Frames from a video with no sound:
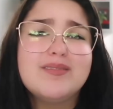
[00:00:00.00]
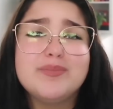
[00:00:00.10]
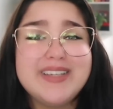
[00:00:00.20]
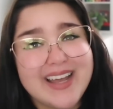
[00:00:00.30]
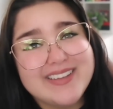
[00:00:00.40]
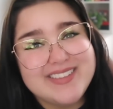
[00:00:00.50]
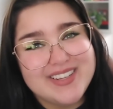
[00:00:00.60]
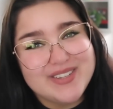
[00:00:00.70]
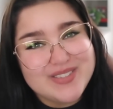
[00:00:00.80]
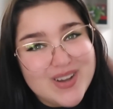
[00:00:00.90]
But yes,
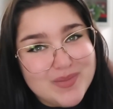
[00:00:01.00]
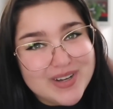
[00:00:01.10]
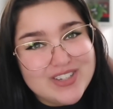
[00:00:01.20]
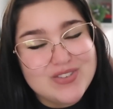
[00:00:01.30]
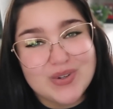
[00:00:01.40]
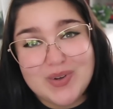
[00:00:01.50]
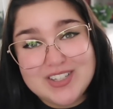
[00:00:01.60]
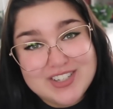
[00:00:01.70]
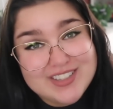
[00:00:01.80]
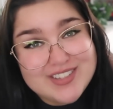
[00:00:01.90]
thank you so much for
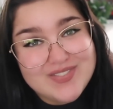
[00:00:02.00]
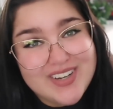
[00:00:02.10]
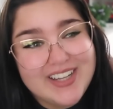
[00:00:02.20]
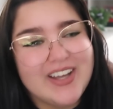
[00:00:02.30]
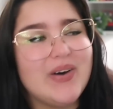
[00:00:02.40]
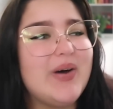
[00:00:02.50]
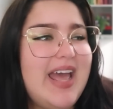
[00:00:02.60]
watching this video,